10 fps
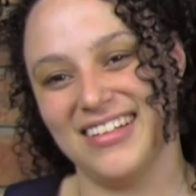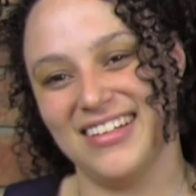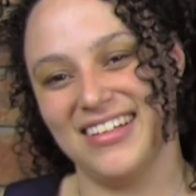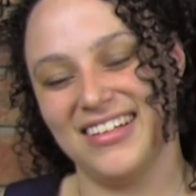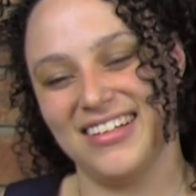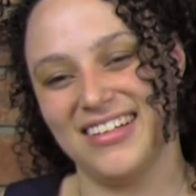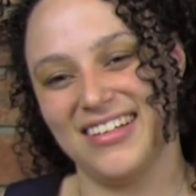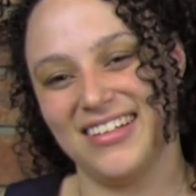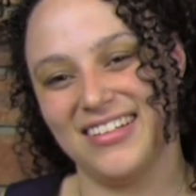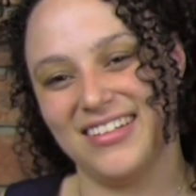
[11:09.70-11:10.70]

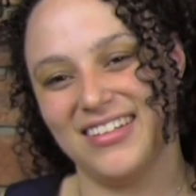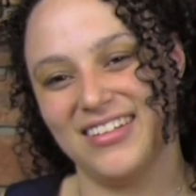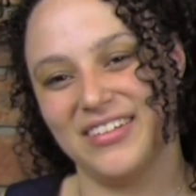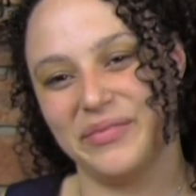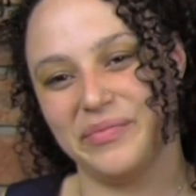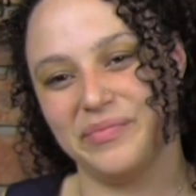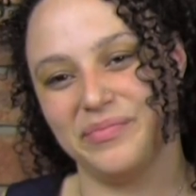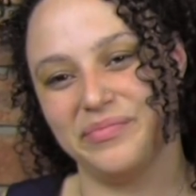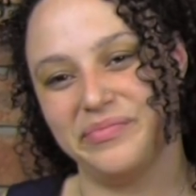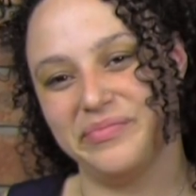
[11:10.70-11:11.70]

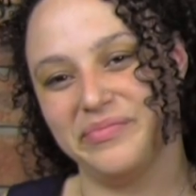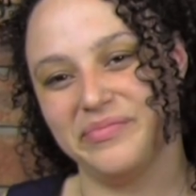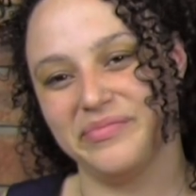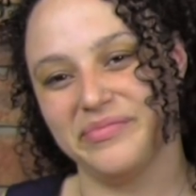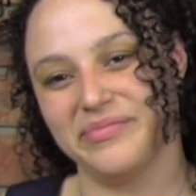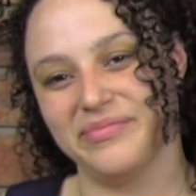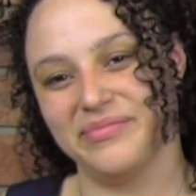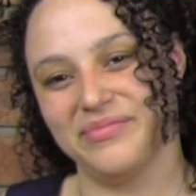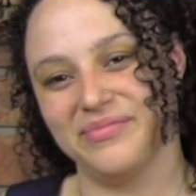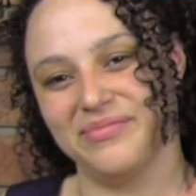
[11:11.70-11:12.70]

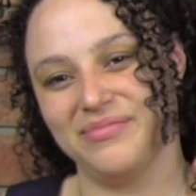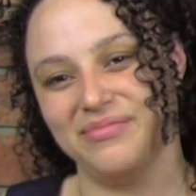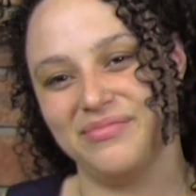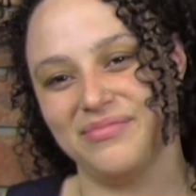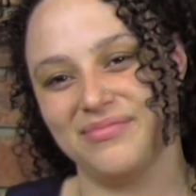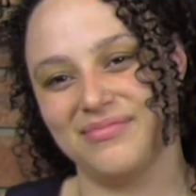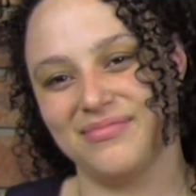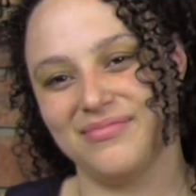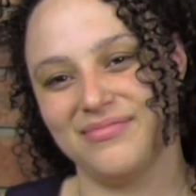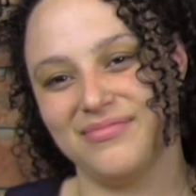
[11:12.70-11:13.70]

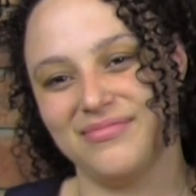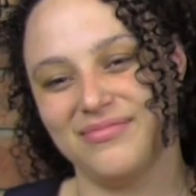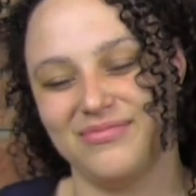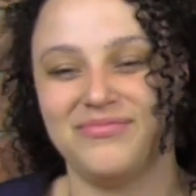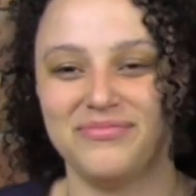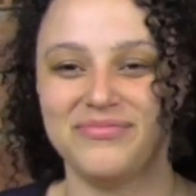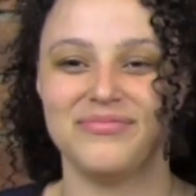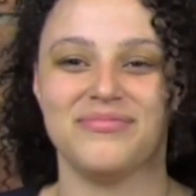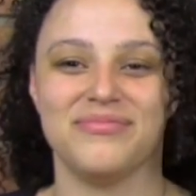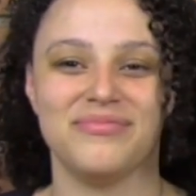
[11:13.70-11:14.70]

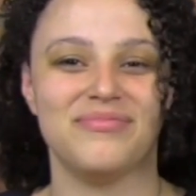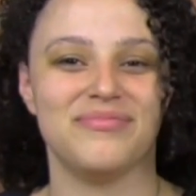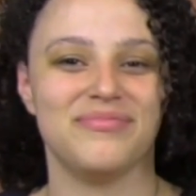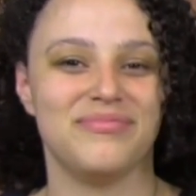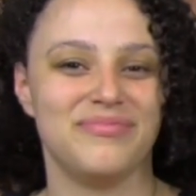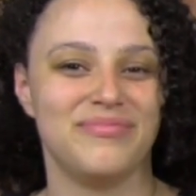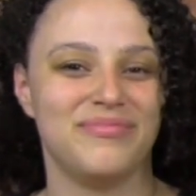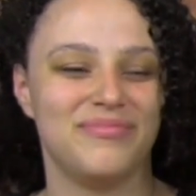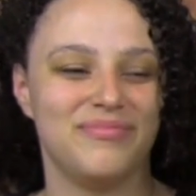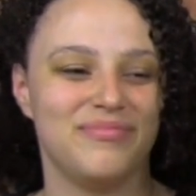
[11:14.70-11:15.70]

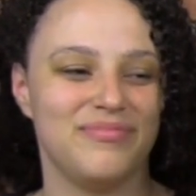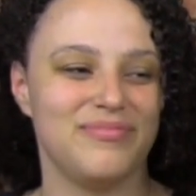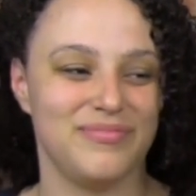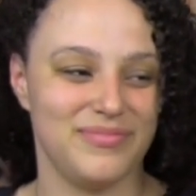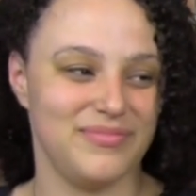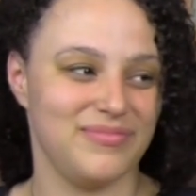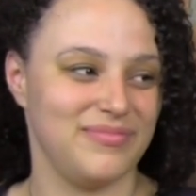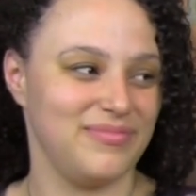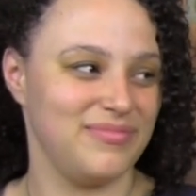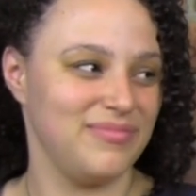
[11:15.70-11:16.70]

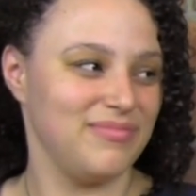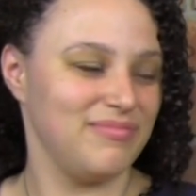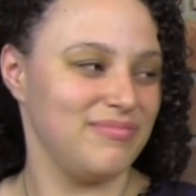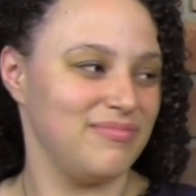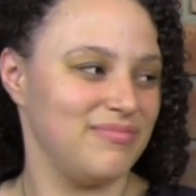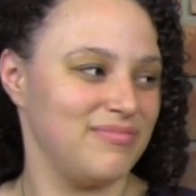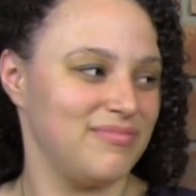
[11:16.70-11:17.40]
[no speech]